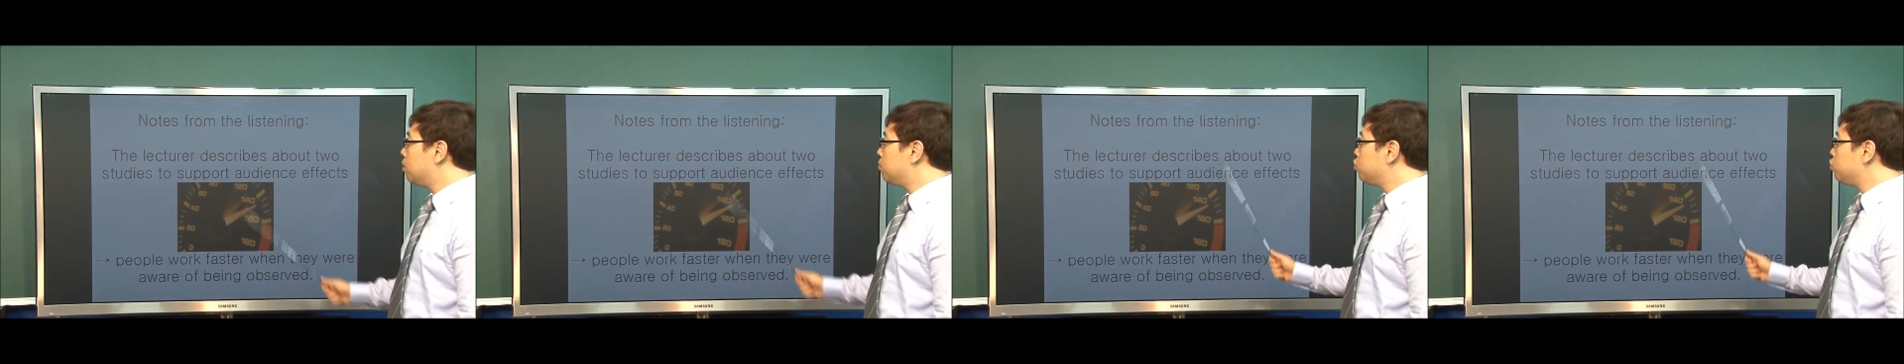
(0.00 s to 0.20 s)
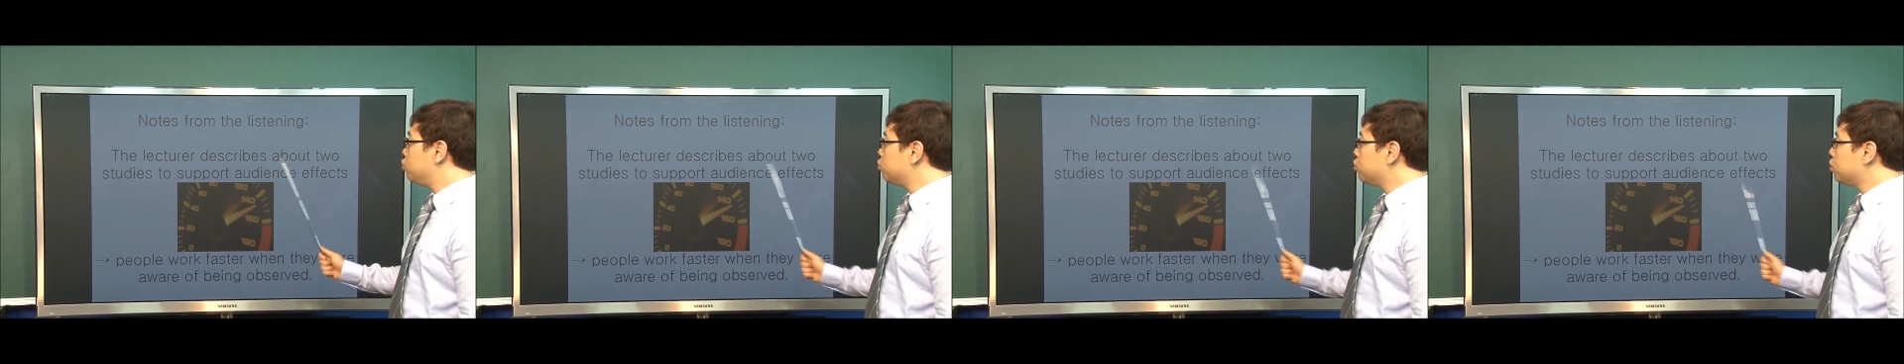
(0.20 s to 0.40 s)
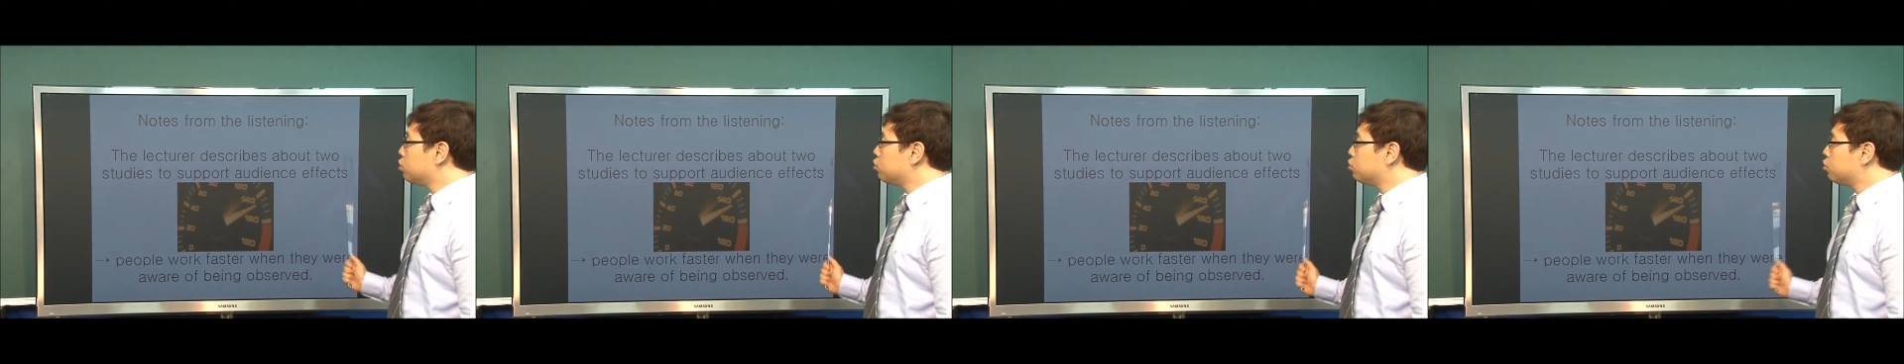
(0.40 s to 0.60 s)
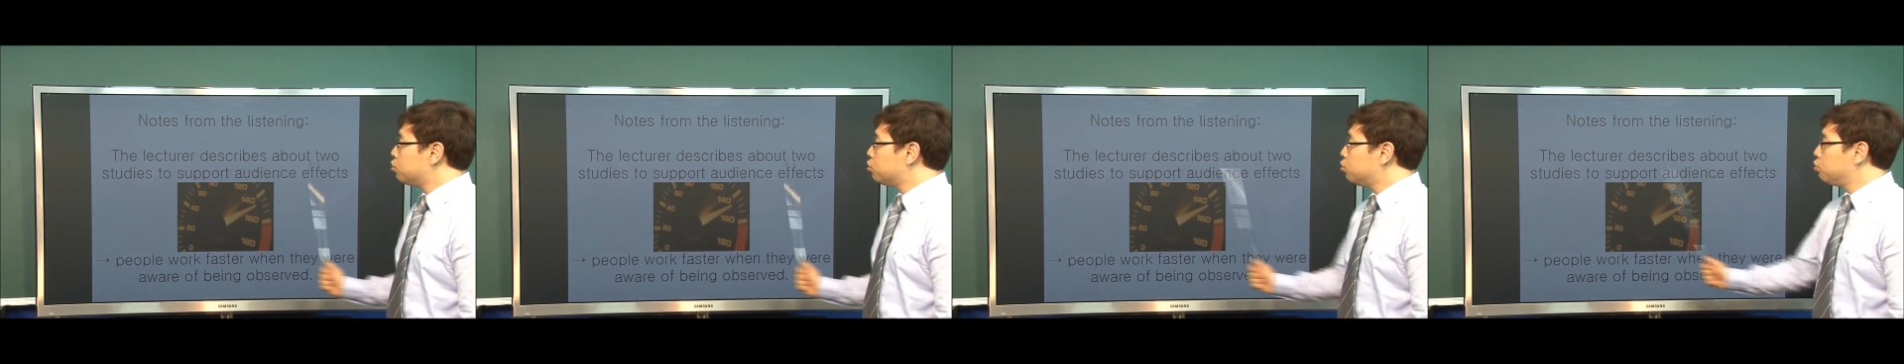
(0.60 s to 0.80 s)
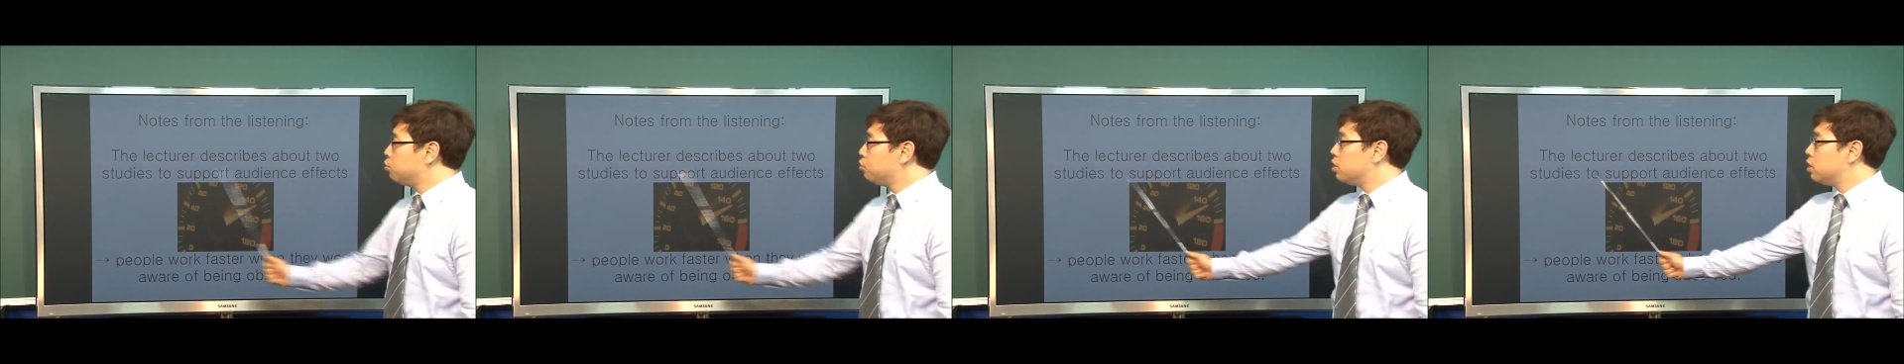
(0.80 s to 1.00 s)
using
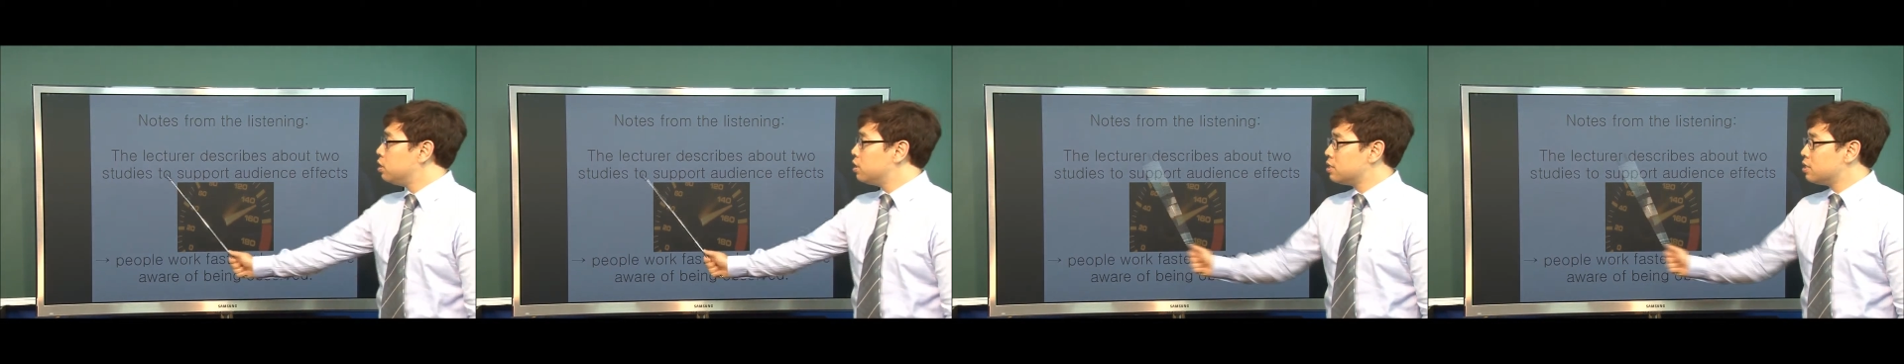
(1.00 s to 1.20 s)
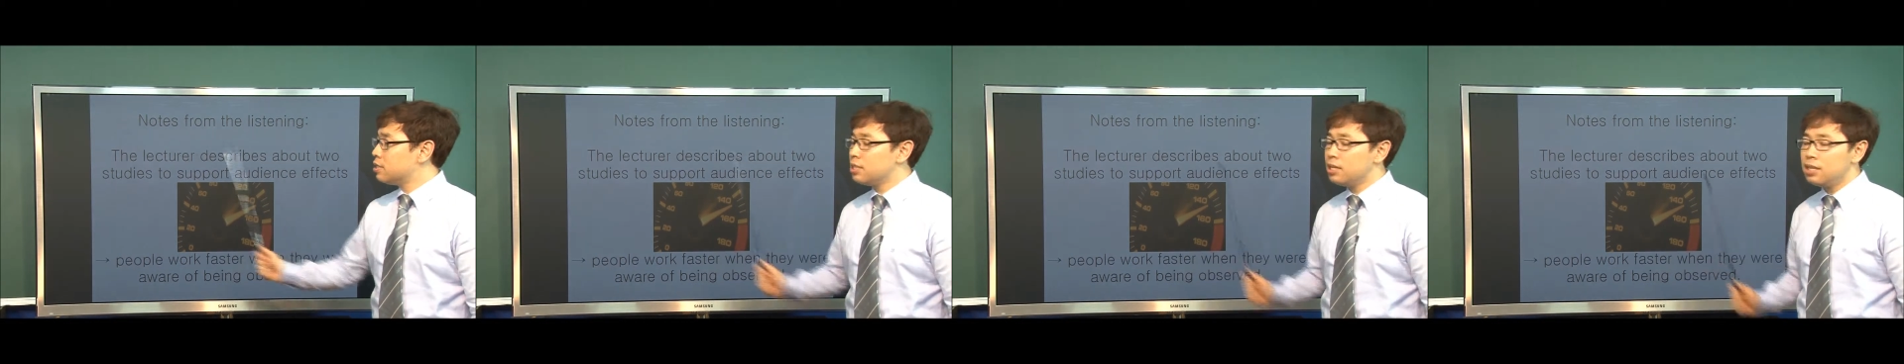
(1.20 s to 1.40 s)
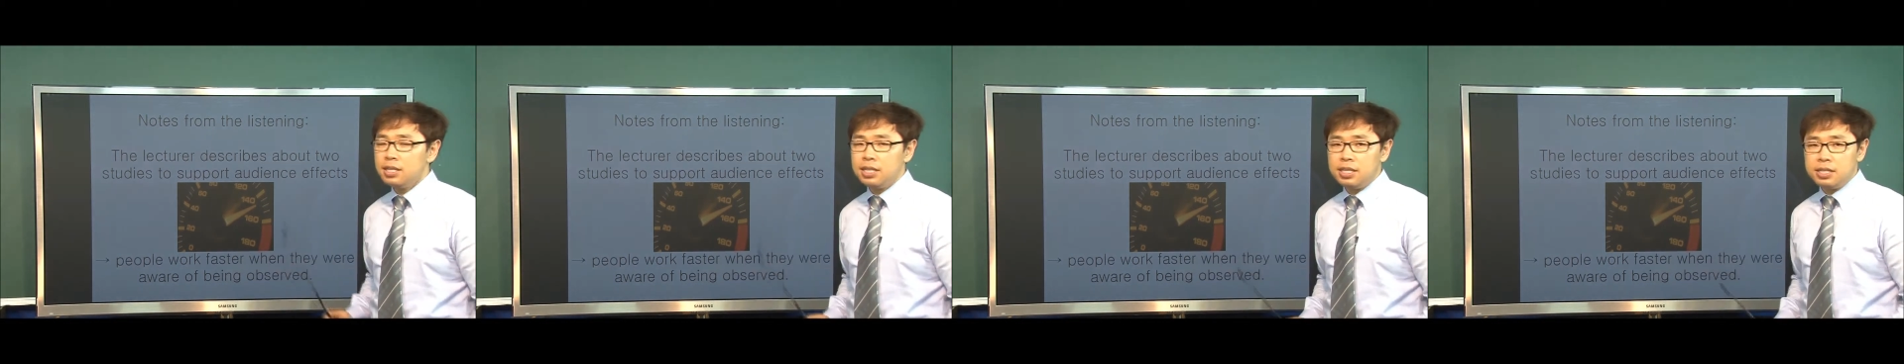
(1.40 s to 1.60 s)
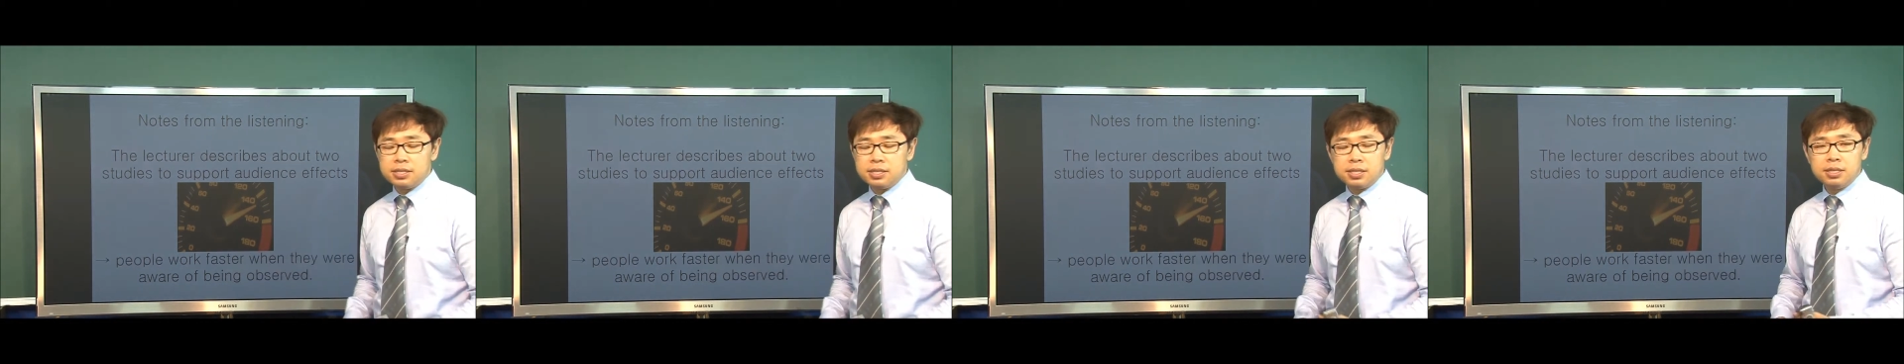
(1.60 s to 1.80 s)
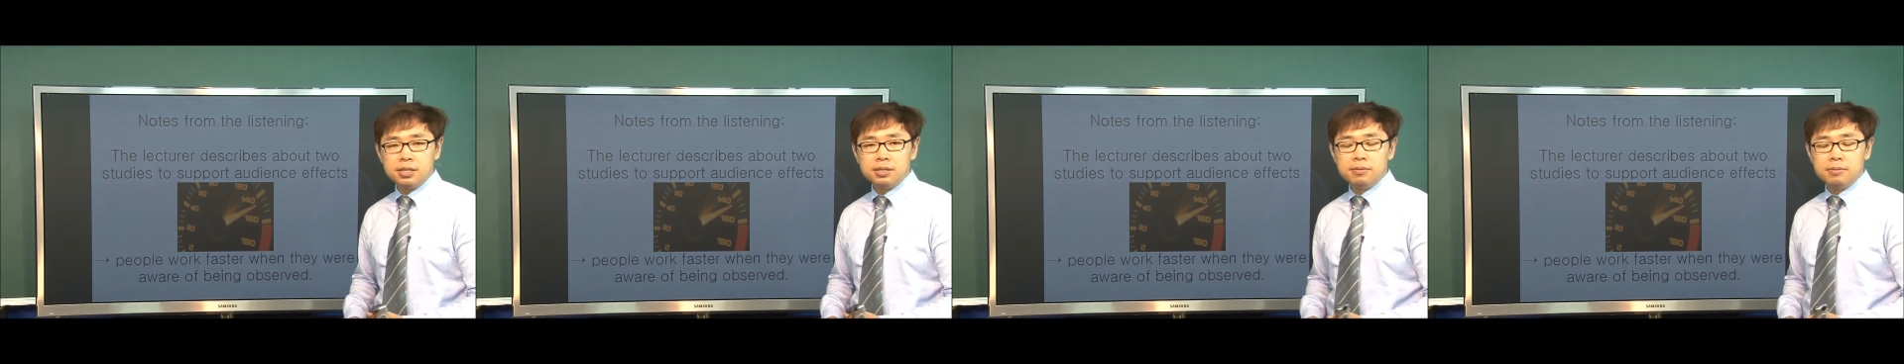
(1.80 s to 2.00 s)
2
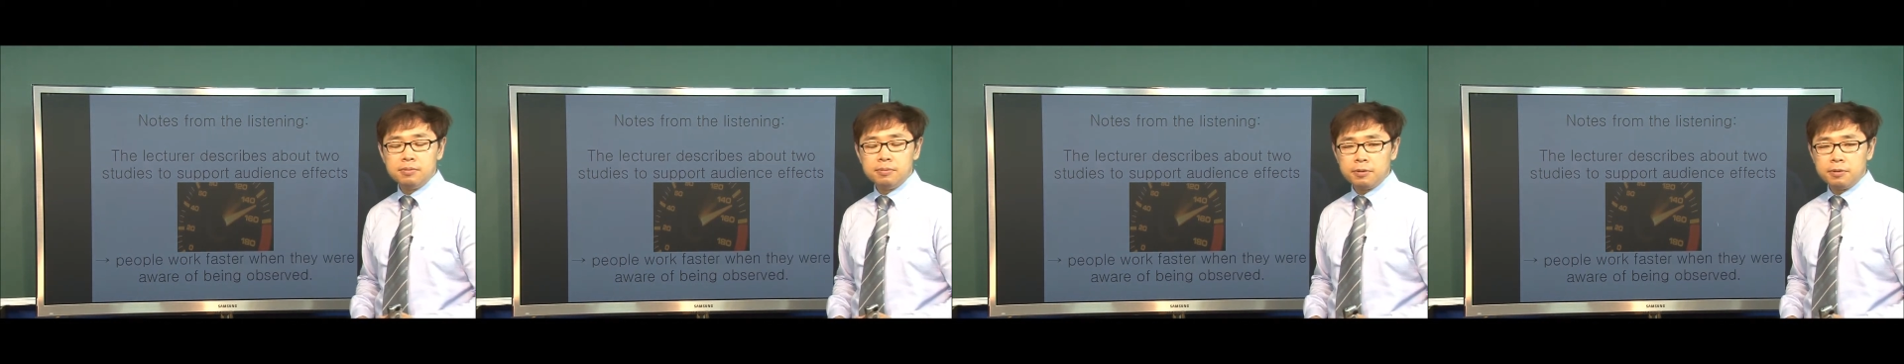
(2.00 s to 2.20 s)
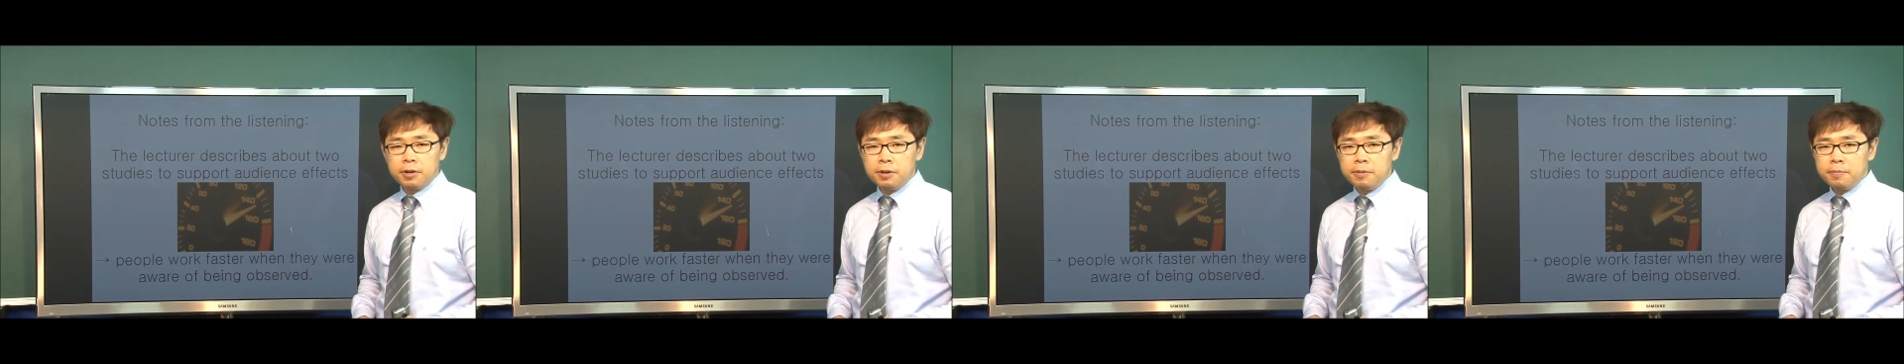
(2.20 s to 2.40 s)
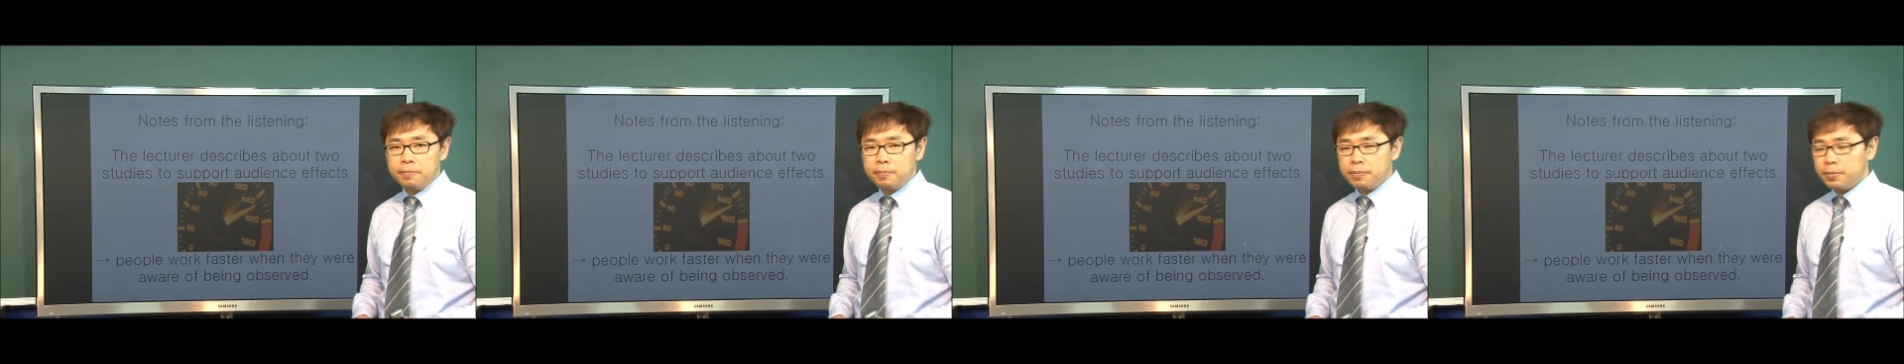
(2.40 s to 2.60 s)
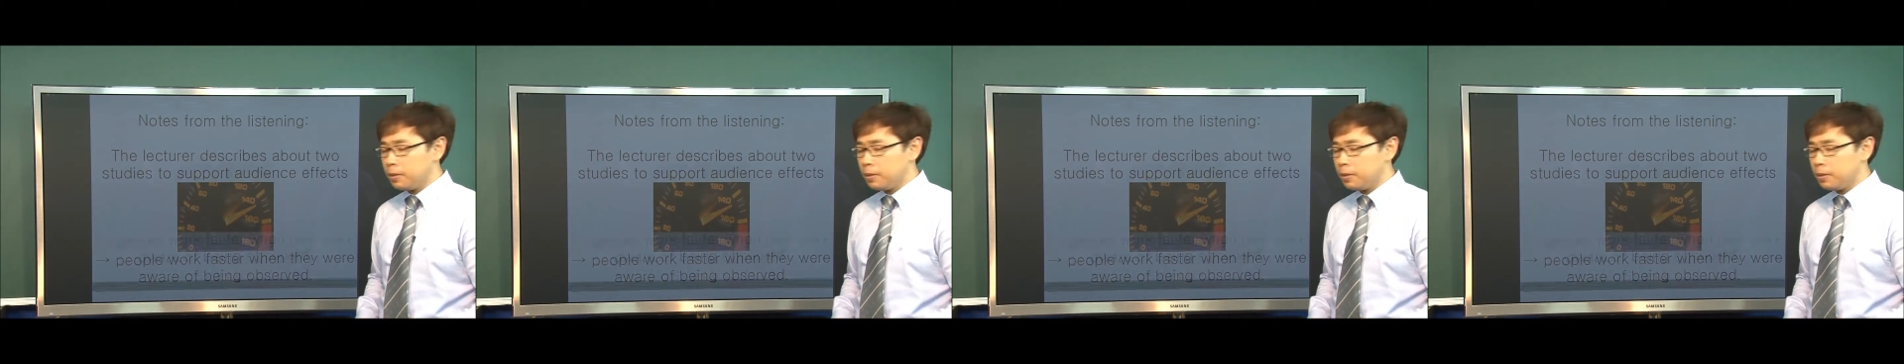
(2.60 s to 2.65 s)
studies. Okay?